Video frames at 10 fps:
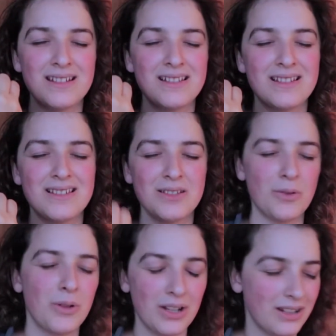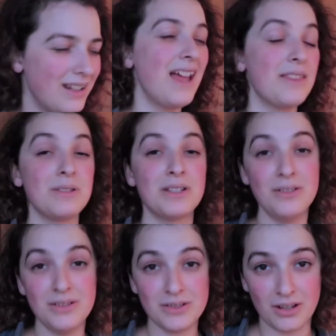So good. And the
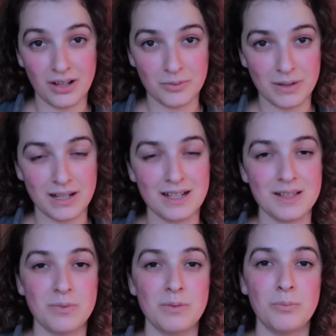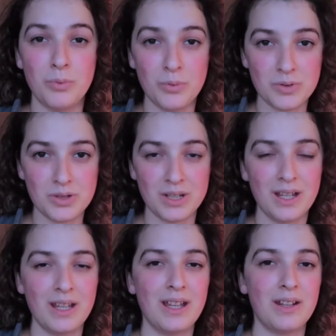Return to Gone Away is when
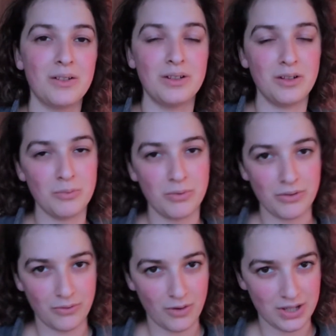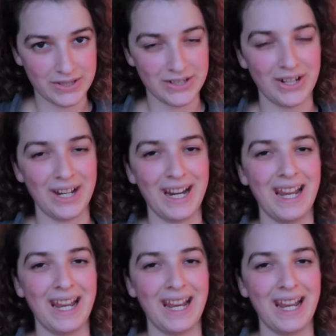Portia and her younger brother Foster